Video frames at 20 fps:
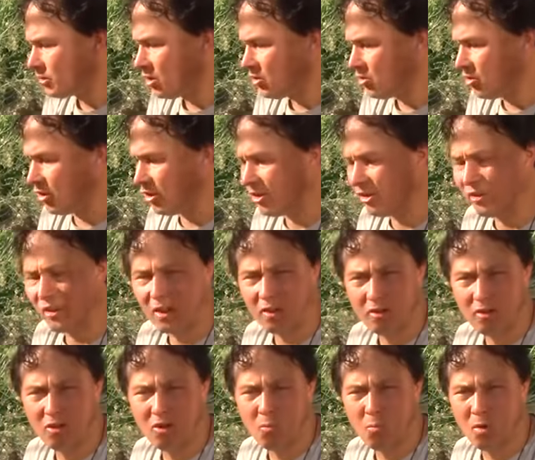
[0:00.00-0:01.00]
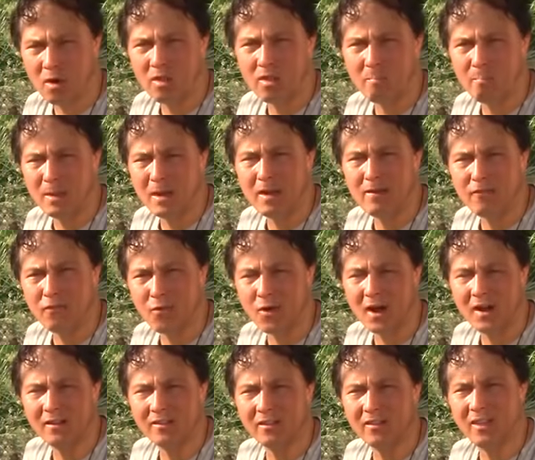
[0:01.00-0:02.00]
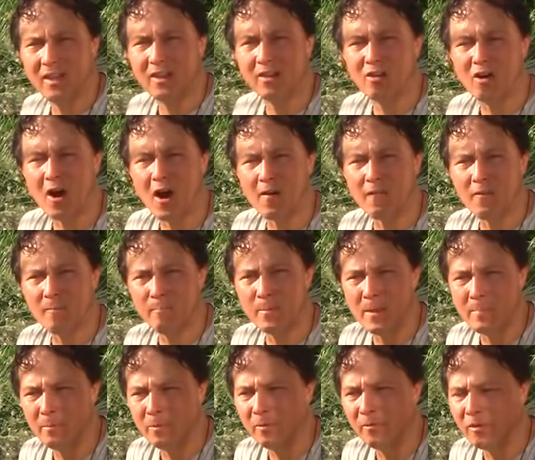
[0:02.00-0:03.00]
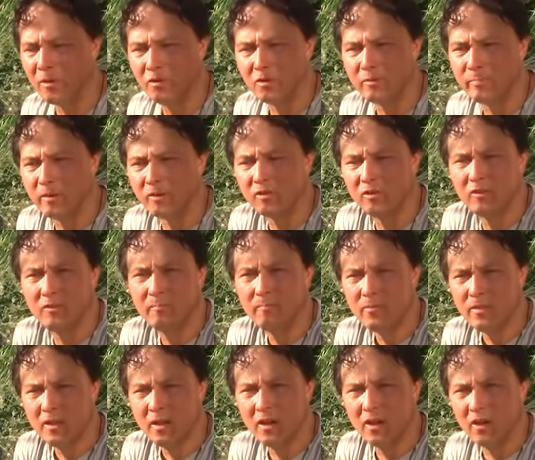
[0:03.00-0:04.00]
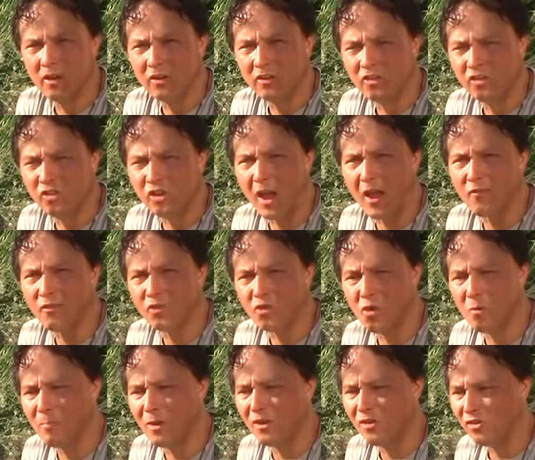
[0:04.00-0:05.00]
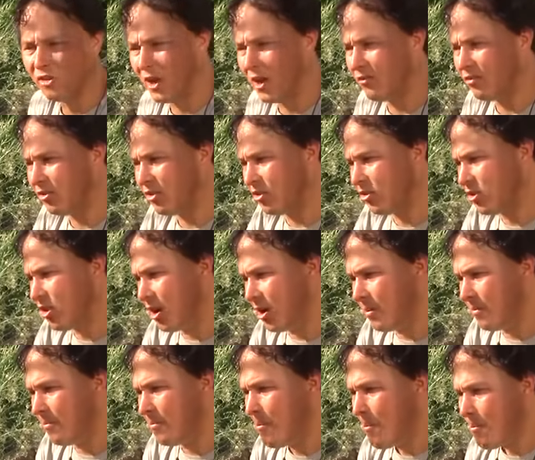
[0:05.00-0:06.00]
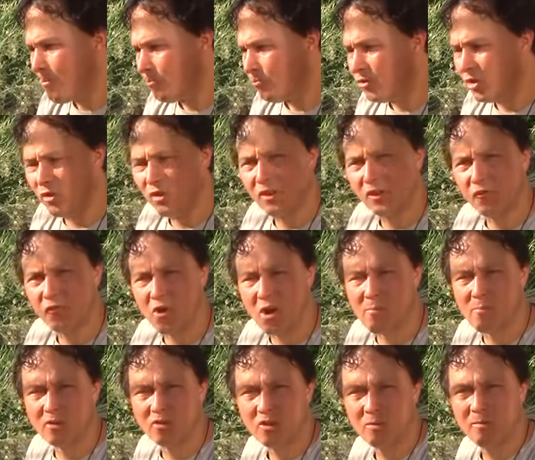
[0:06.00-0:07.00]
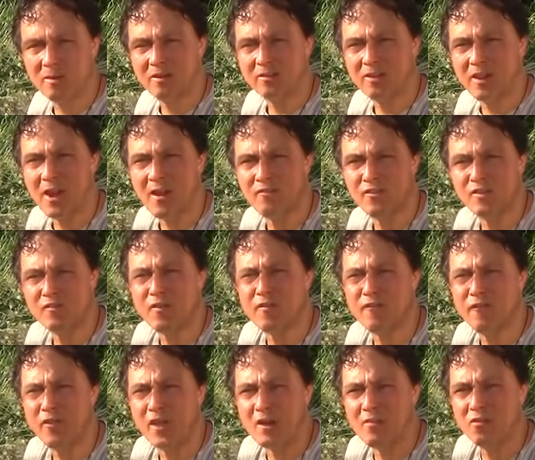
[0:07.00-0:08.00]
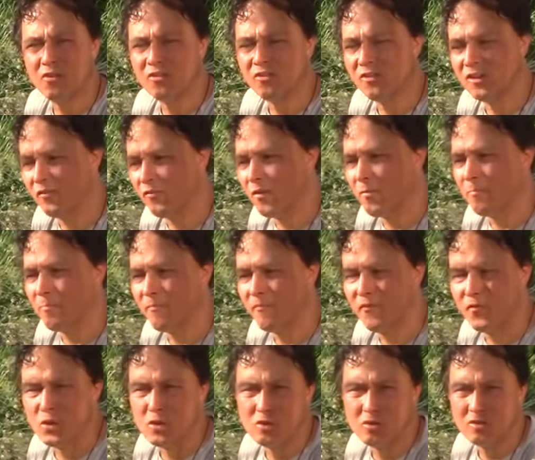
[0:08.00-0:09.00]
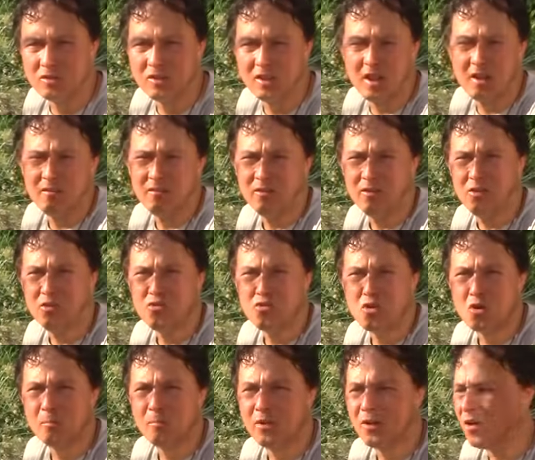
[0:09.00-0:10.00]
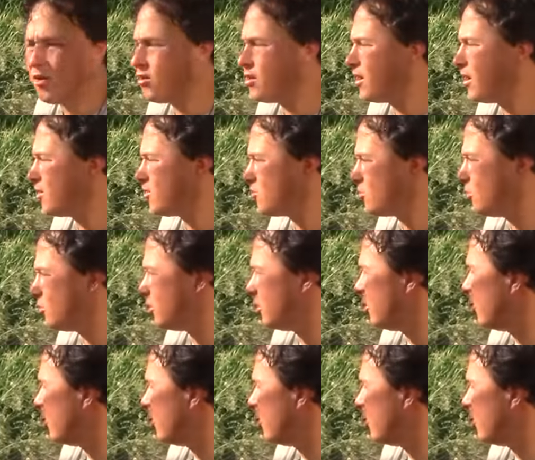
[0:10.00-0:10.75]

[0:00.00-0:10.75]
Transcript: So this is like, you know, one of the many varieties that they could offer people, you know, especially chefs, gourmet chefs could come to these farmers here because they have different flavors and different foods that, you know, normally are not sold.